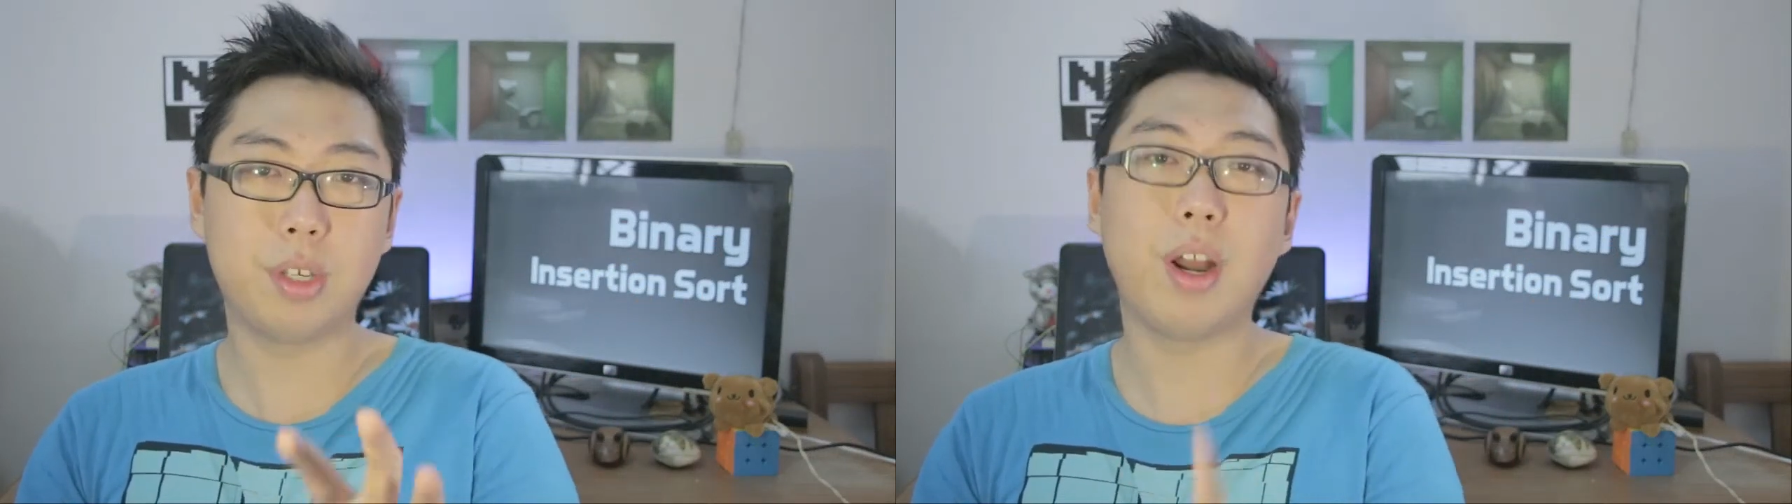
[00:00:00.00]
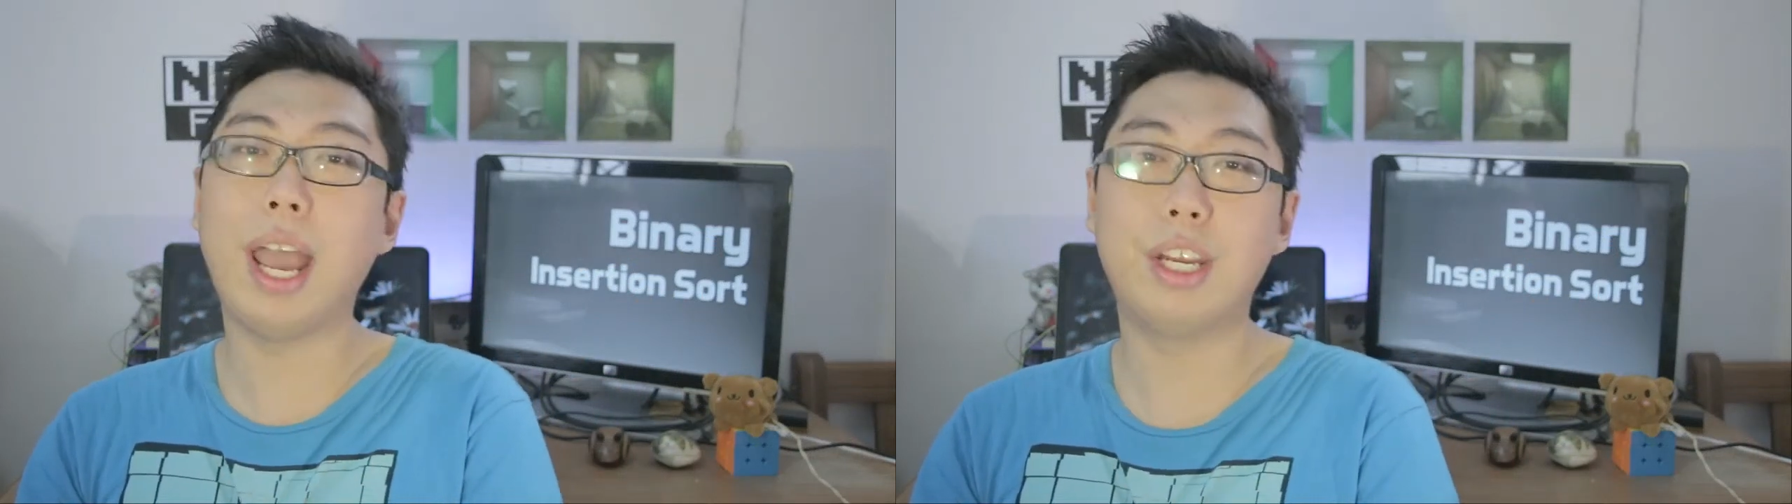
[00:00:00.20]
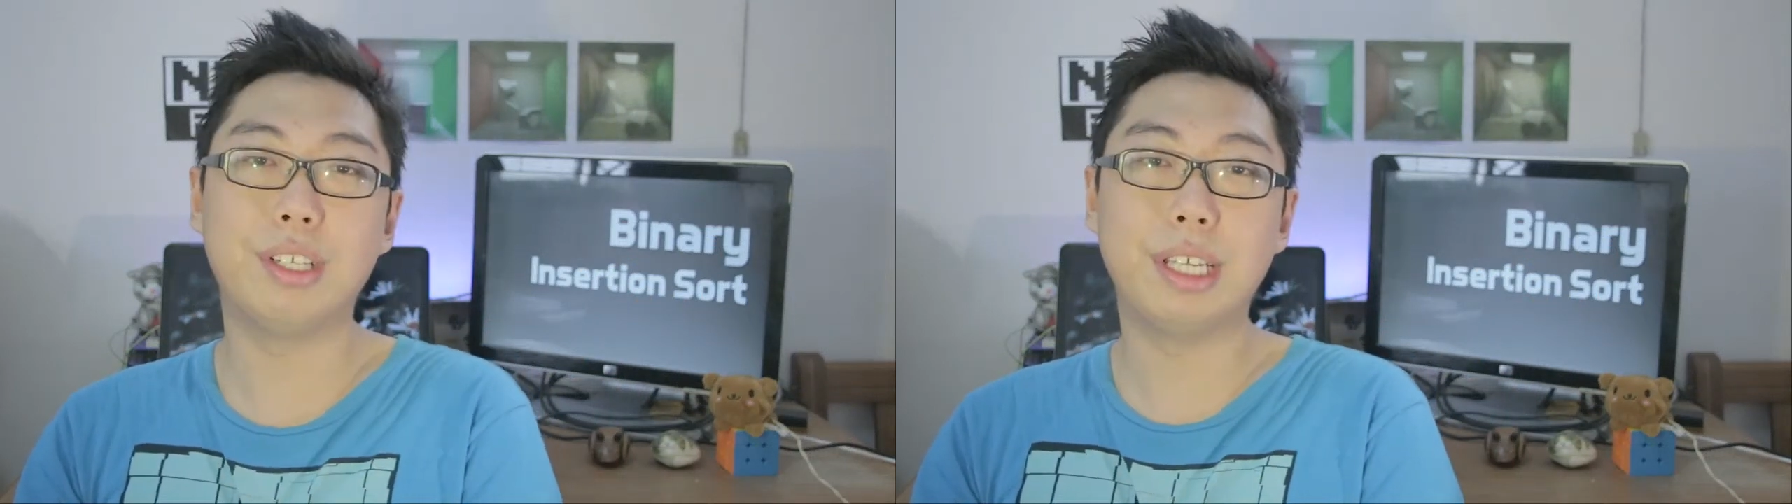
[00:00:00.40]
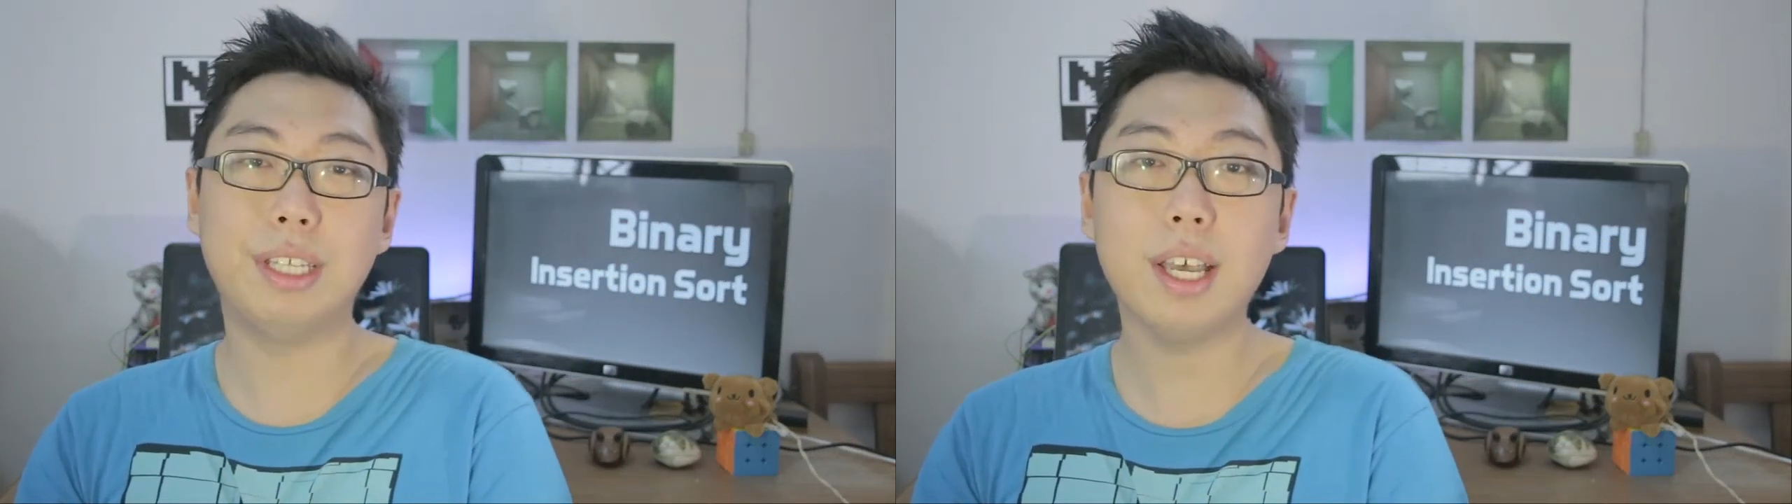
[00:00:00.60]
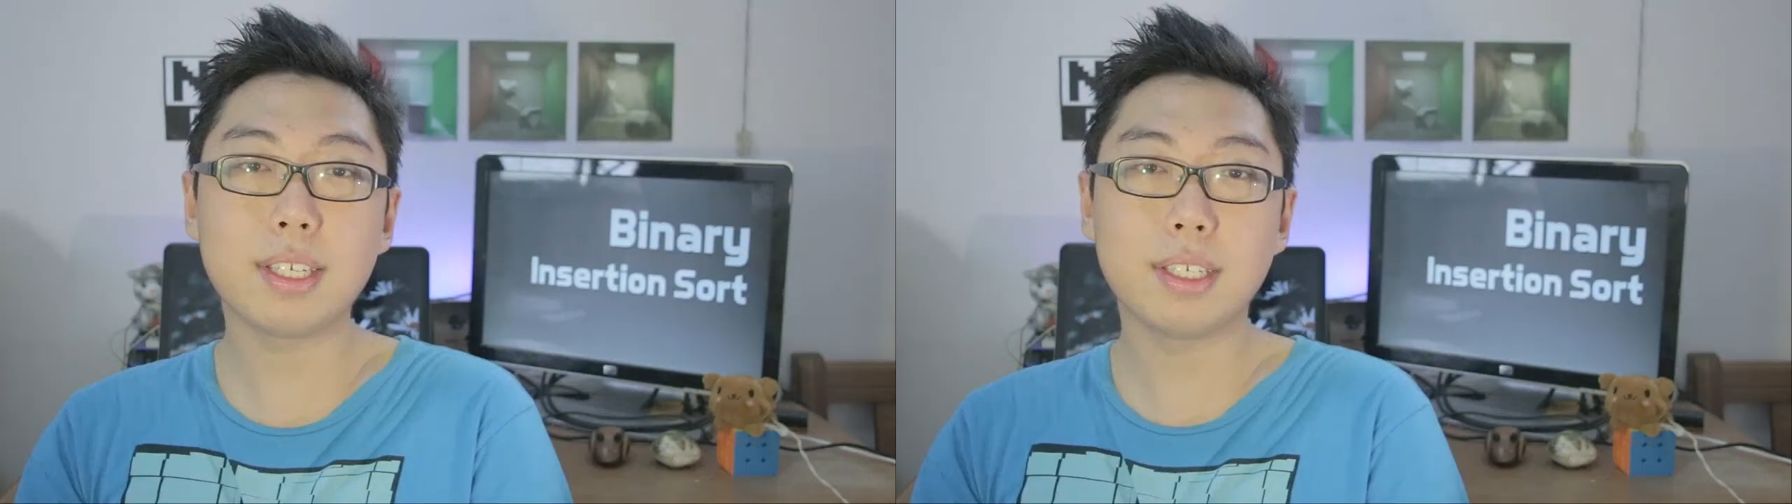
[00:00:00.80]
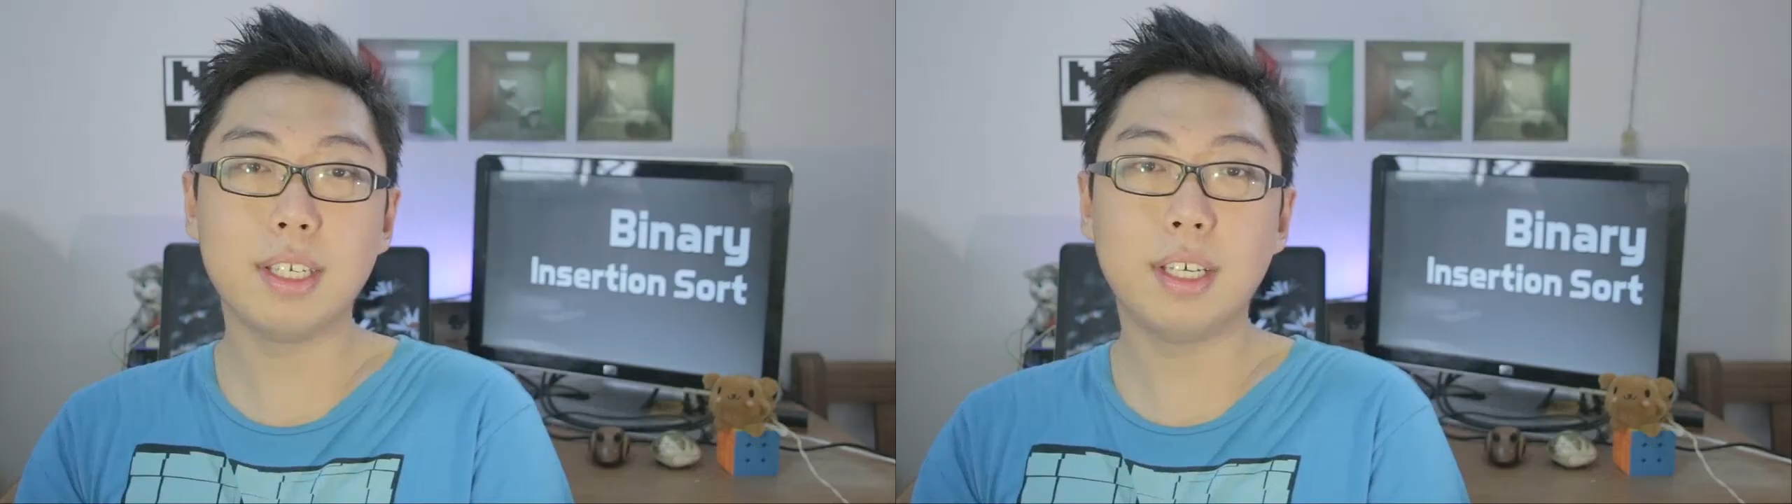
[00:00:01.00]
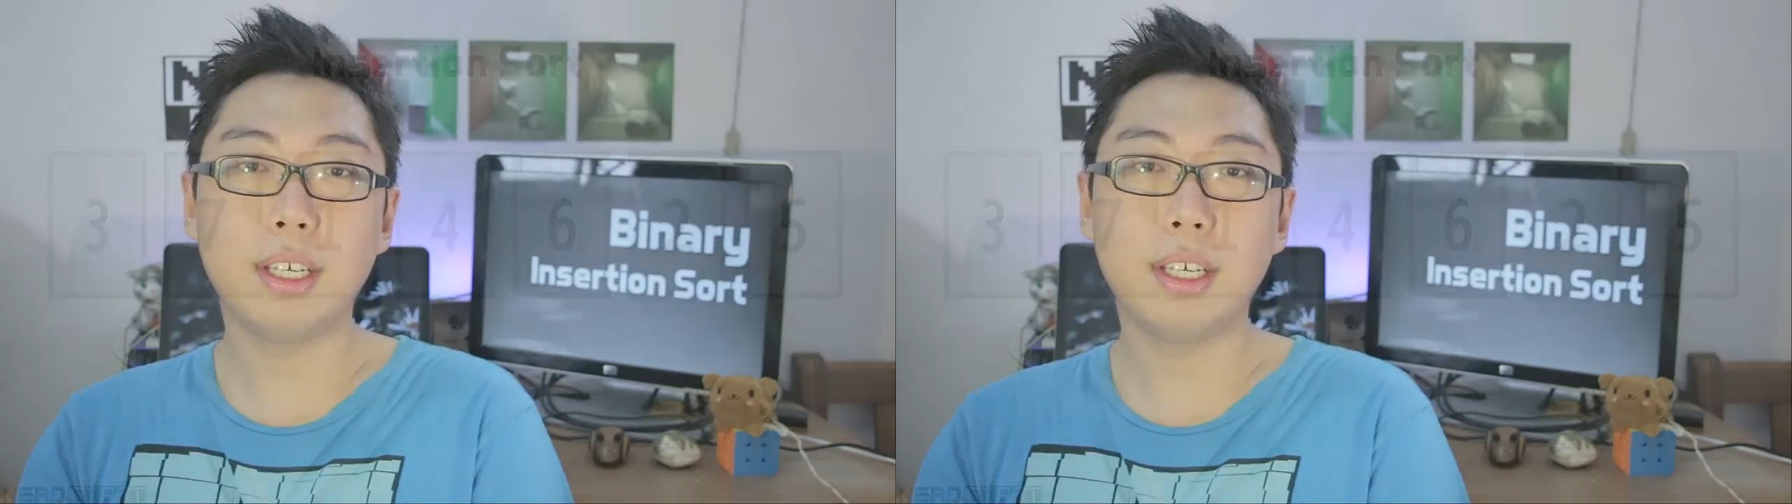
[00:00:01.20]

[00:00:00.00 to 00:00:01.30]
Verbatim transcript: sort actually does.